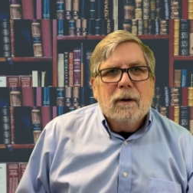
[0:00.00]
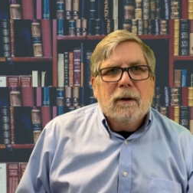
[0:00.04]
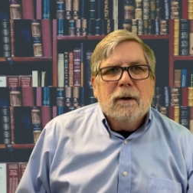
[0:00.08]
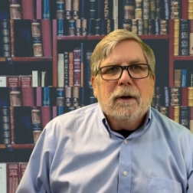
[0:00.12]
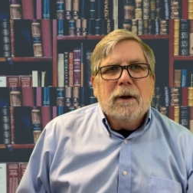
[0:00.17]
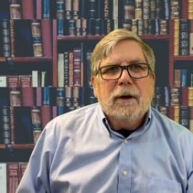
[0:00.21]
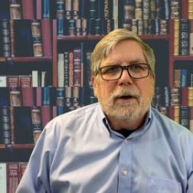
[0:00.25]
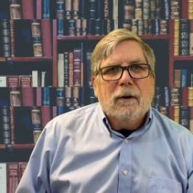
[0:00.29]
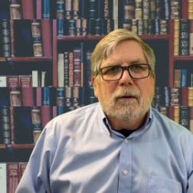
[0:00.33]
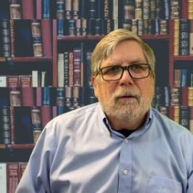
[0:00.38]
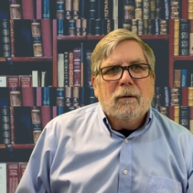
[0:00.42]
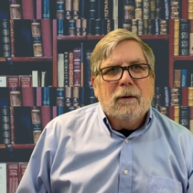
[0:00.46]

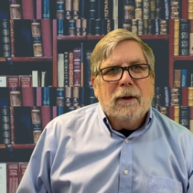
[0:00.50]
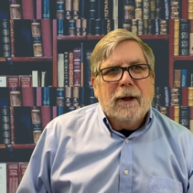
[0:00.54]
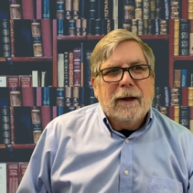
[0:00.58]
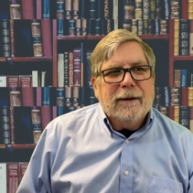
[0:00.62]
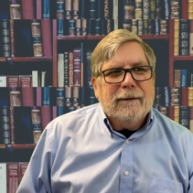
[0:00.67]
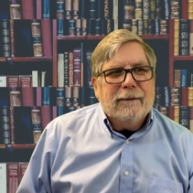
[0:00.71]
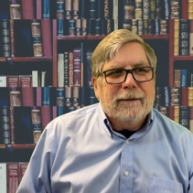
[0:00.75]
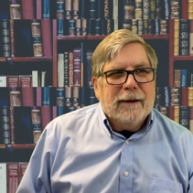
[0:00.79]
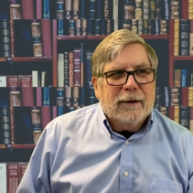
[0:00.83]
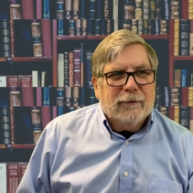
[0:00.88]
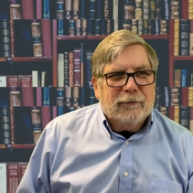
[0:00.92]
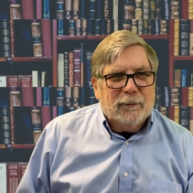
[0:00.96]
you know, like
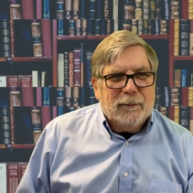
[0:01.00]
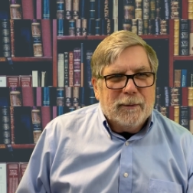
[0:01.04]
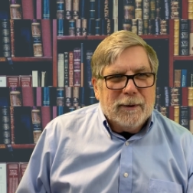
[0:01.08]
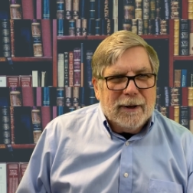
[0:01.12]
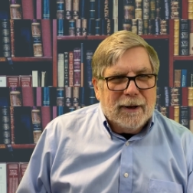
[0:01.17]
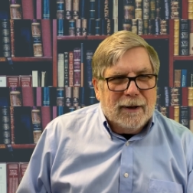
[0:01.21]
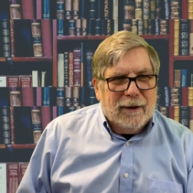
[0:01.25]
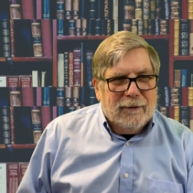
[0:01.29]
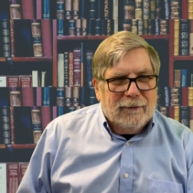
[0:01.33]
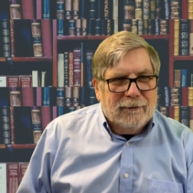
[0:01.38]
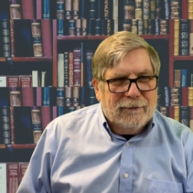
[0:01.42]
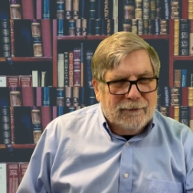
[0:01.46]
the
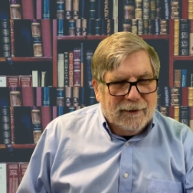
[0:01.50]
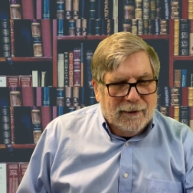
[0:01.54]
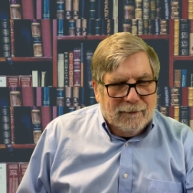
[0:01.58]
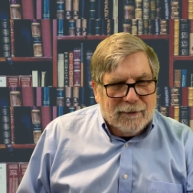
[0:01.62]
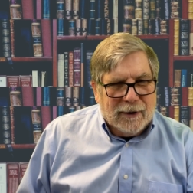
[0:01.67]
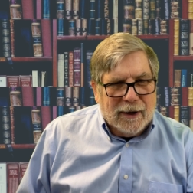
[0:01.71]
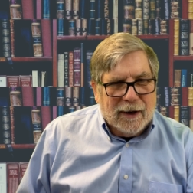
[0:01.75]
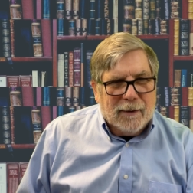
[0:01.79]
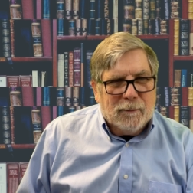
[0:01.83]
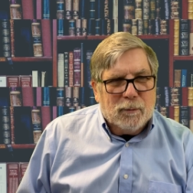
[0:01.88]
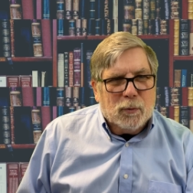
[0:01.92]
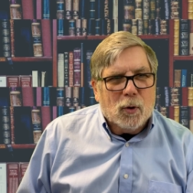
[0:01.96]
SBA
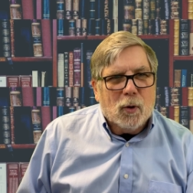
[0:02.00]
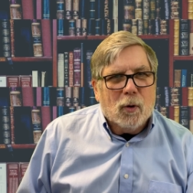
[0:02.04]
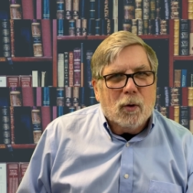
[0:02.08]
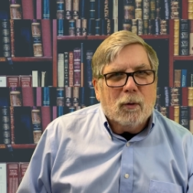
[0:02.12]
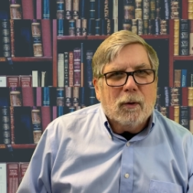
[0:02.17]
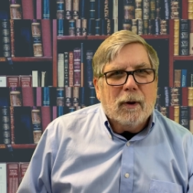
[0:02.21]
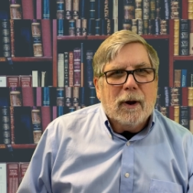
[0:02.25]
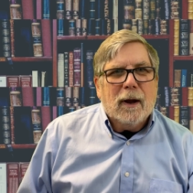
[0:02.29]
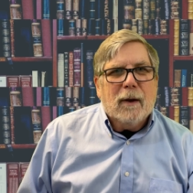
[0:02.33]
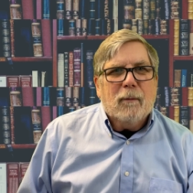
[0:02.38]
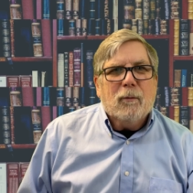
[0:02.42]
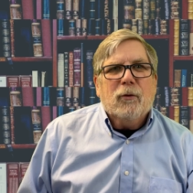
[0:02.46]
7A
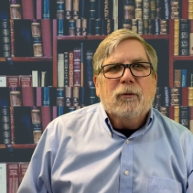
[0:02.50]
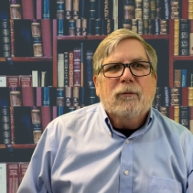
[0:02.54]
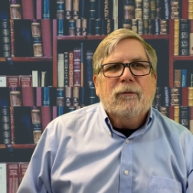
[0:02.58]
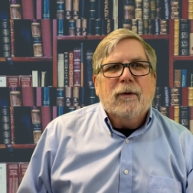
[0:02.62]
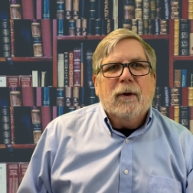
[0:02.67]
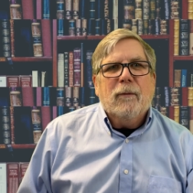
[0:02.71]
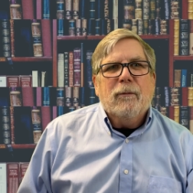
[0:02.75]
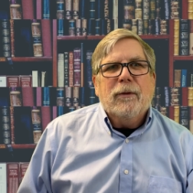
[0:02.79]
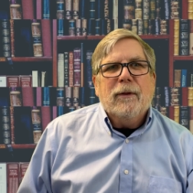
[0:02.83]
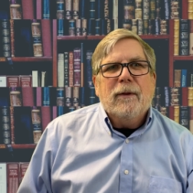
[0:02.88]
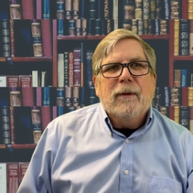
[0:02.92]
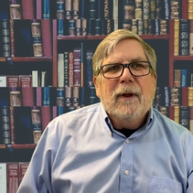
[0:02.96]
program or
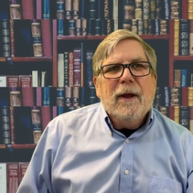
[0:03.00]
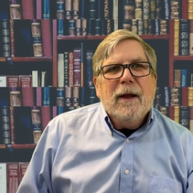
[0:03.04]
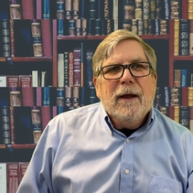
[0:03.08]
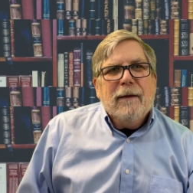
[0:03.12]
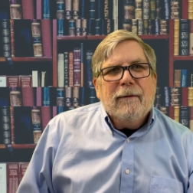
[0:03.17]
something.